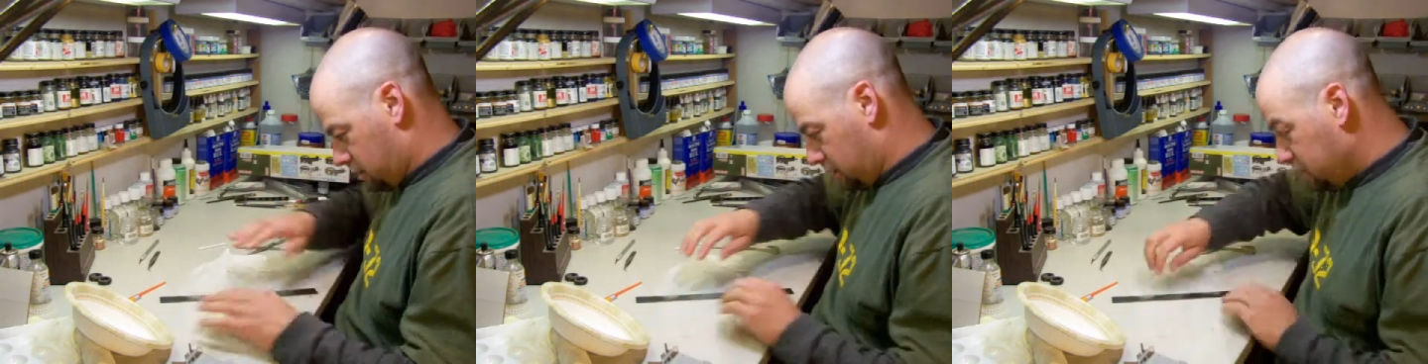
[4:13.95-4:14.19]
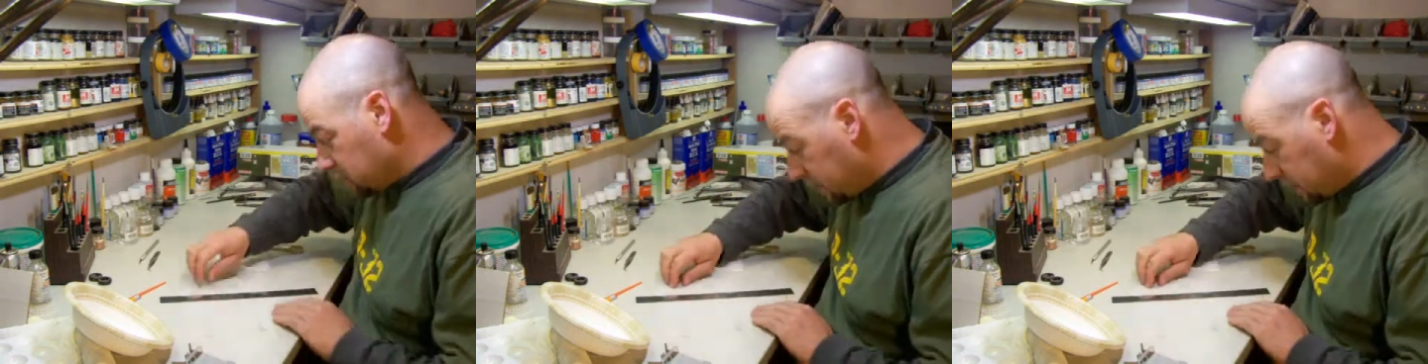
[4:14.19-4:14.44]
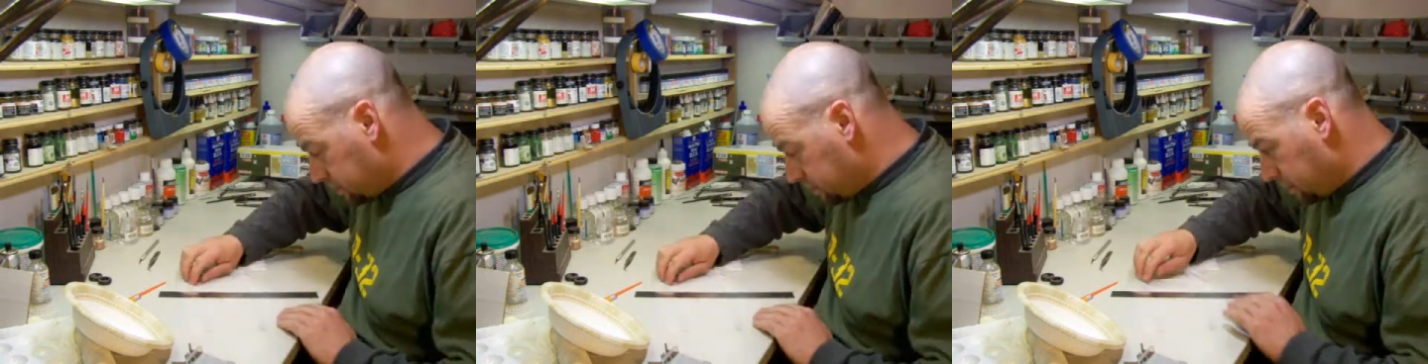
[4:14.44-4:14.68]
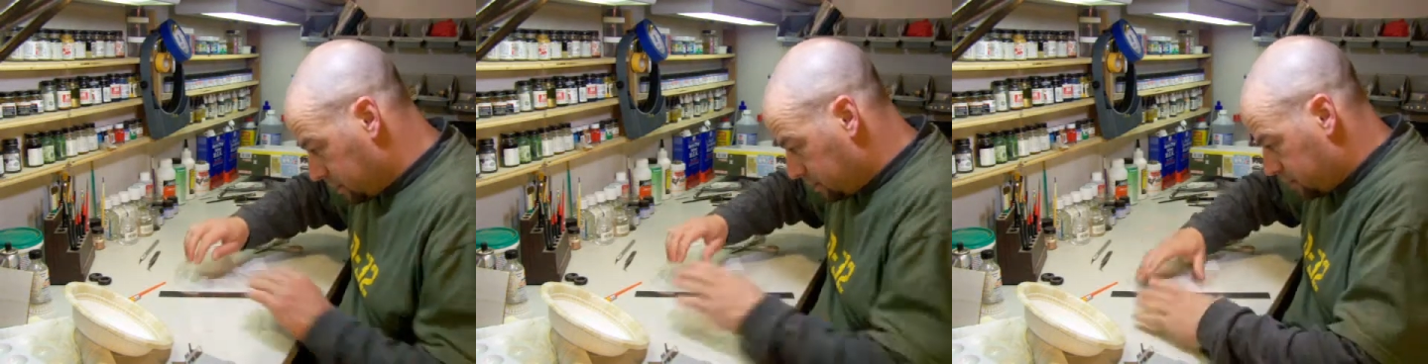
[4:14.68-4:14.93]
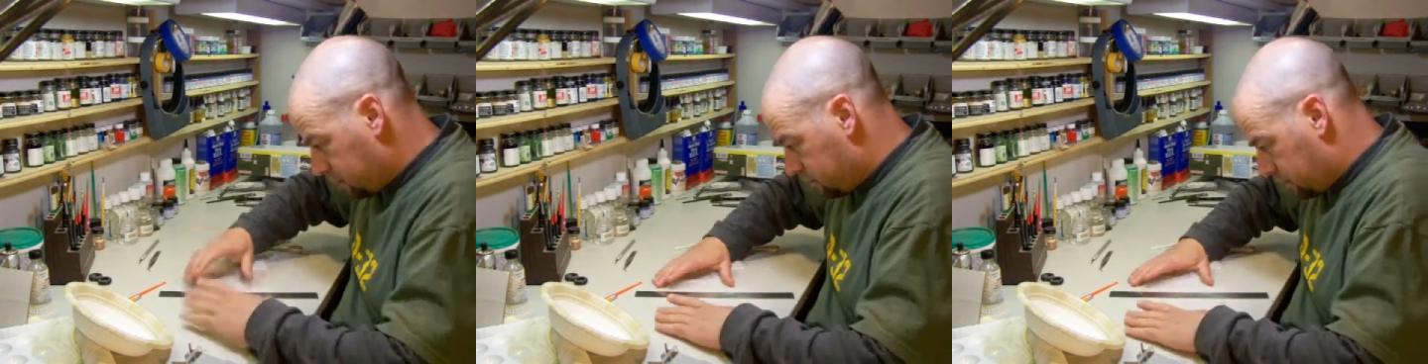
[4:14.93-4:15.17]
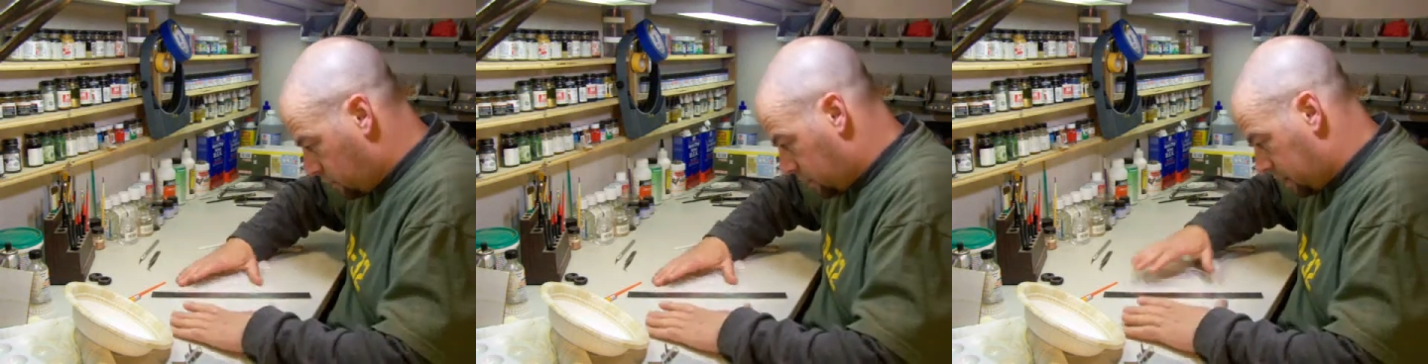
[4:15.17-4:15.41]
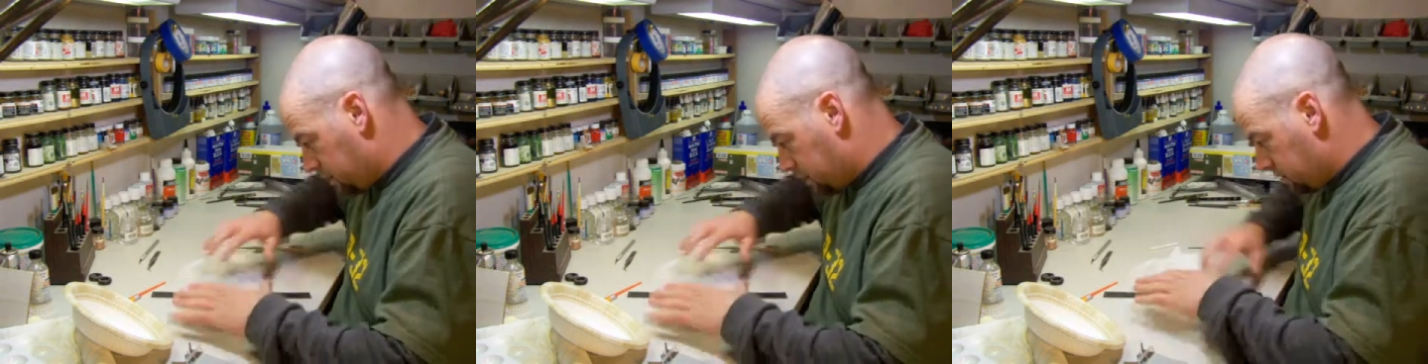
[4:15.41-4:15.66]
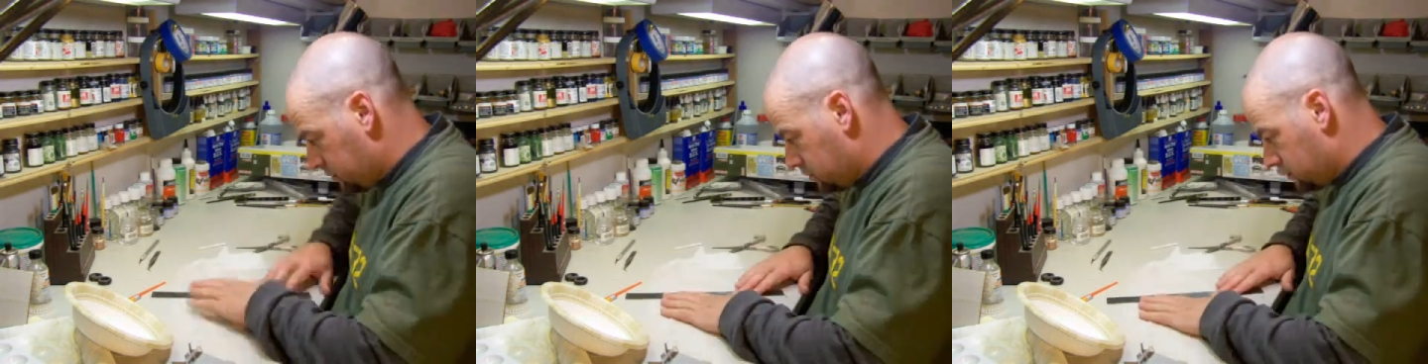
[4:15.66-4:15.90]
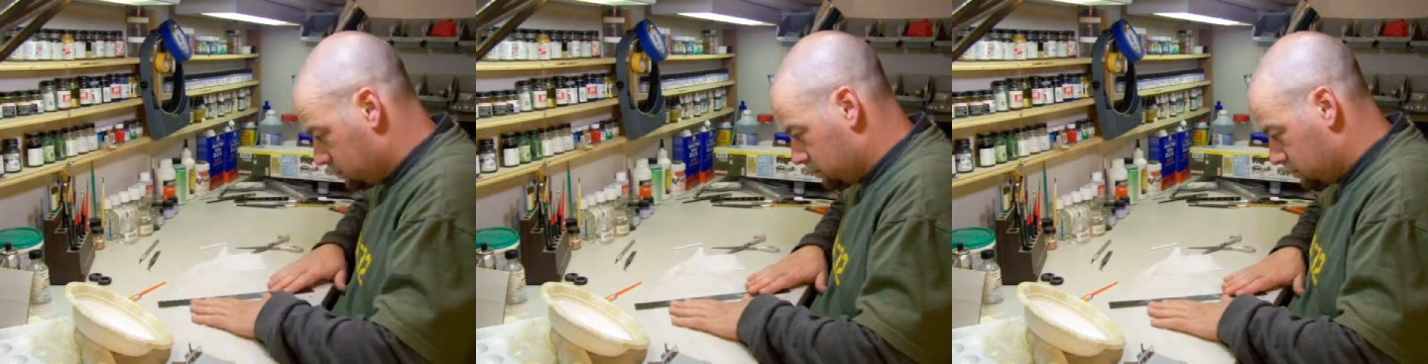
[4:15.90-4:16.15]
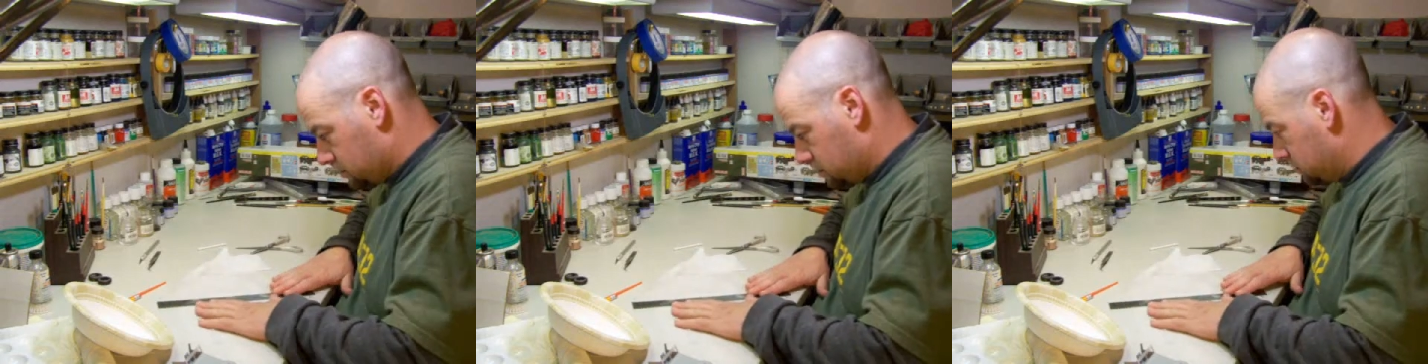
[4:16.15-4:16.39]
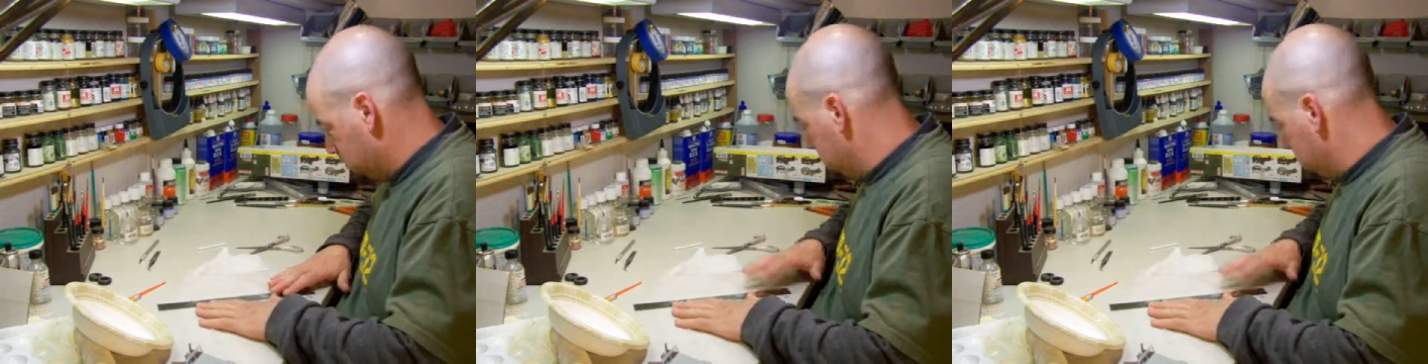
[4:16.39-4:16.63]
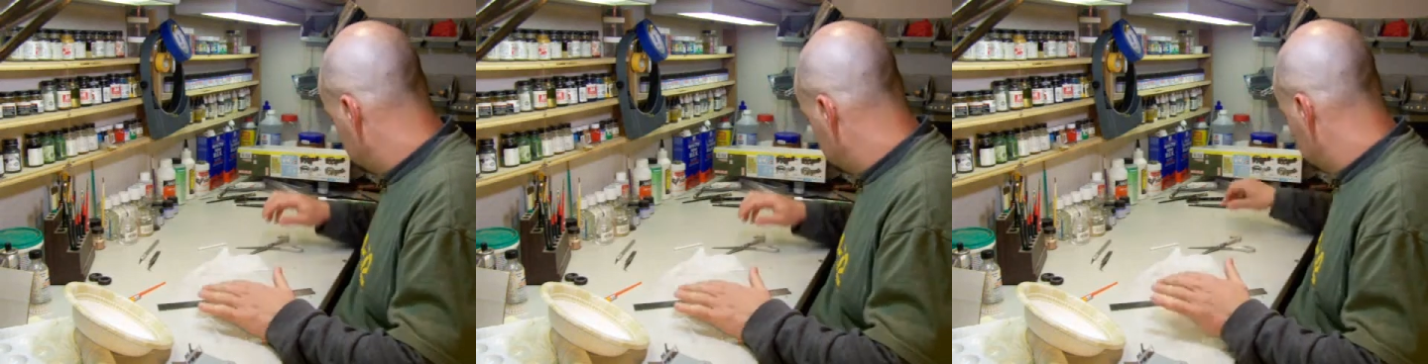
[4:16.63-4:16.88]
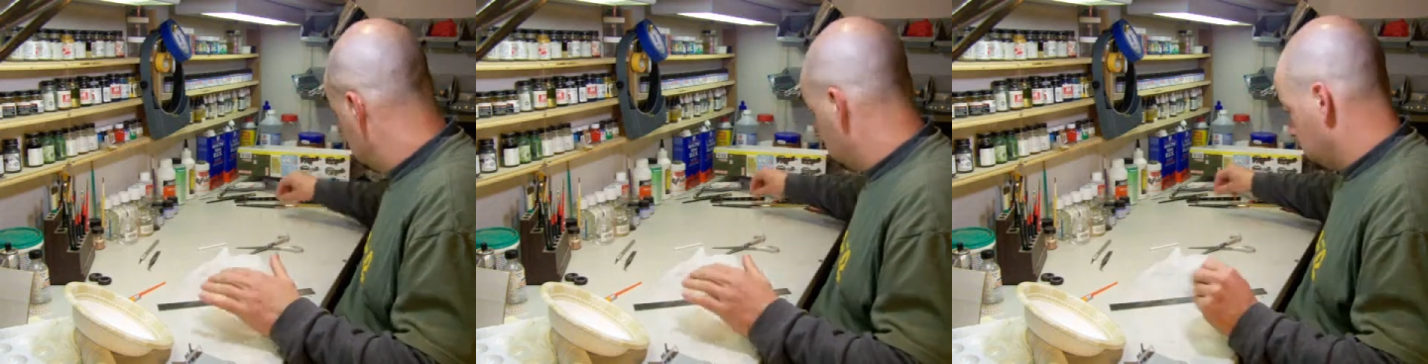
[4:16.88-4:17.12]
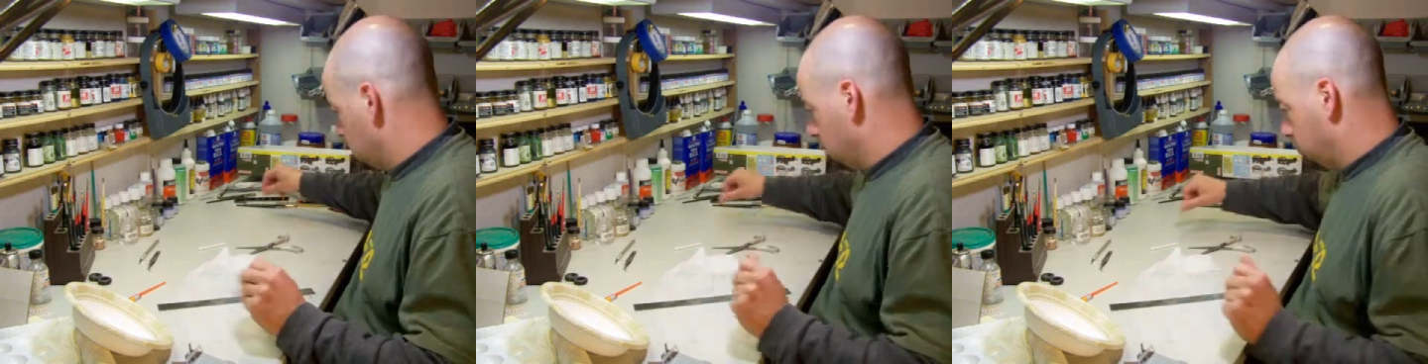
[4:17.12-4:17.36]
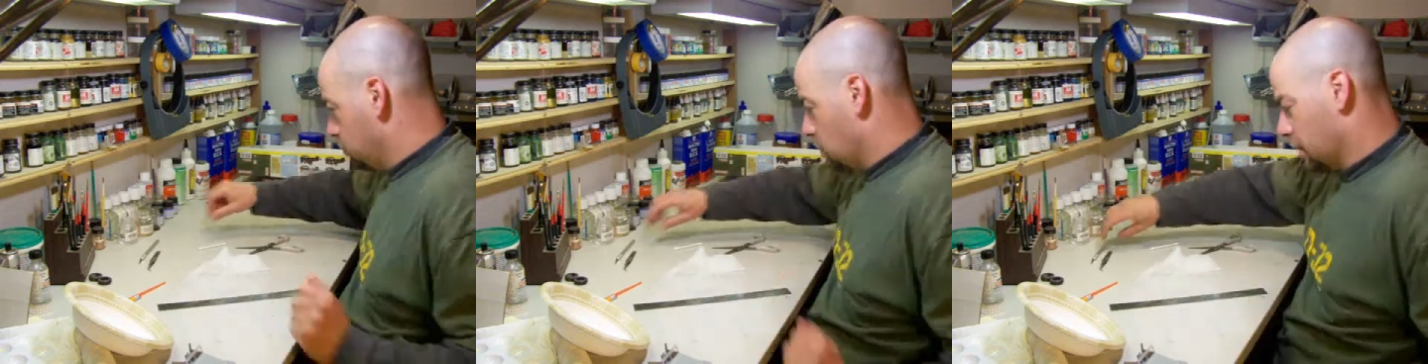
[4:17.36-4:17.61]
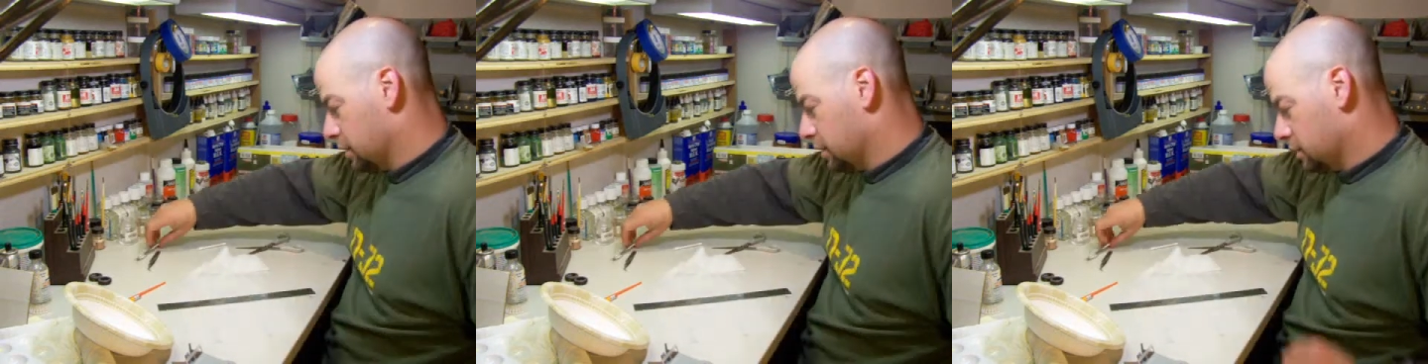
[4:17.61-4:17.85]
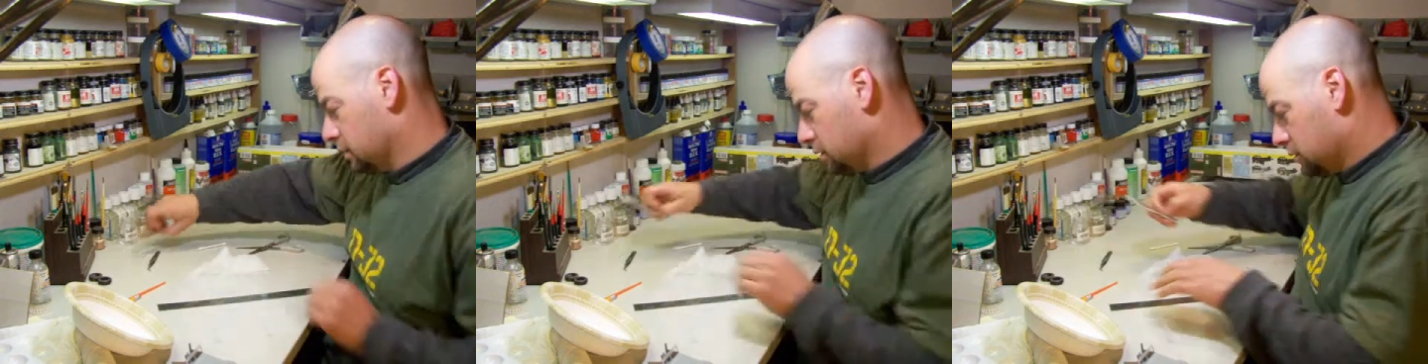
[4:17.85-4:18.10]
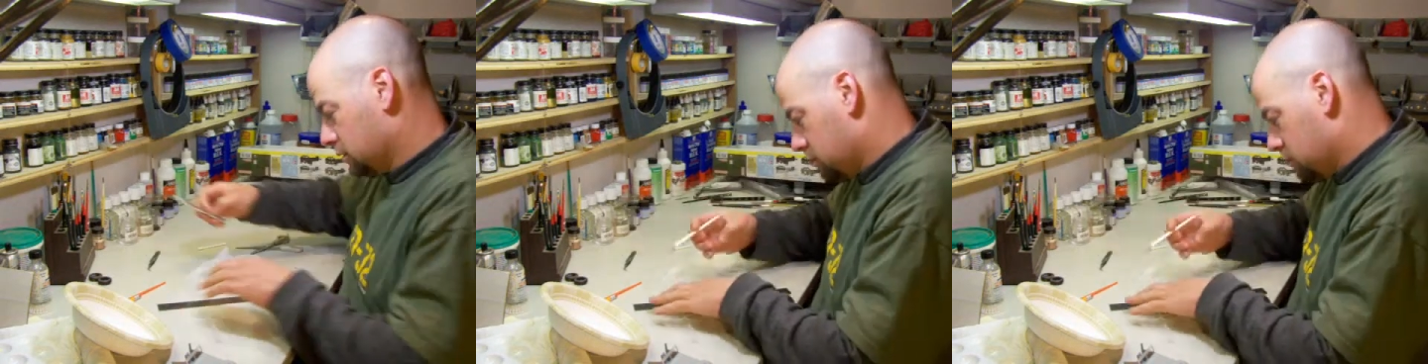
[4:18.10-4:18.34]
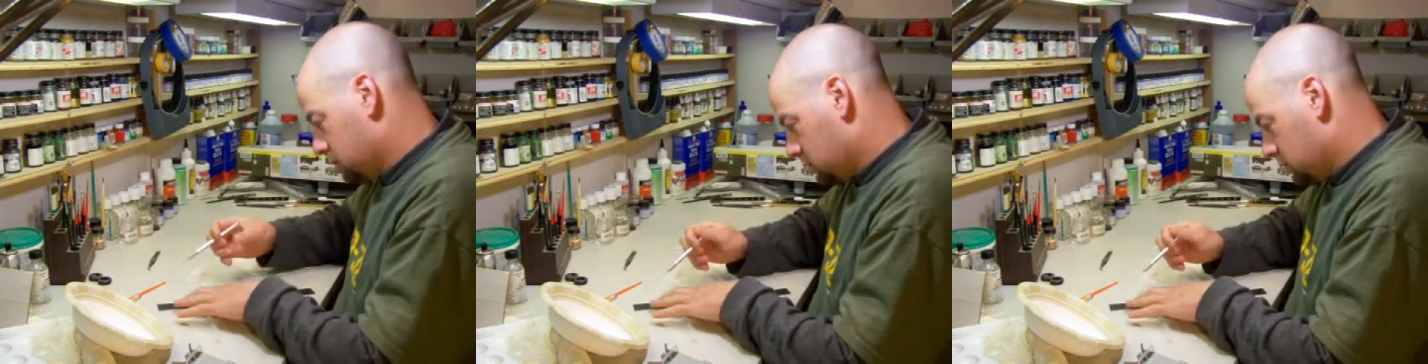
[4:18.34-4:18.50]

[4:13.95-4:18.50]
least not to me, for what I do. If you want to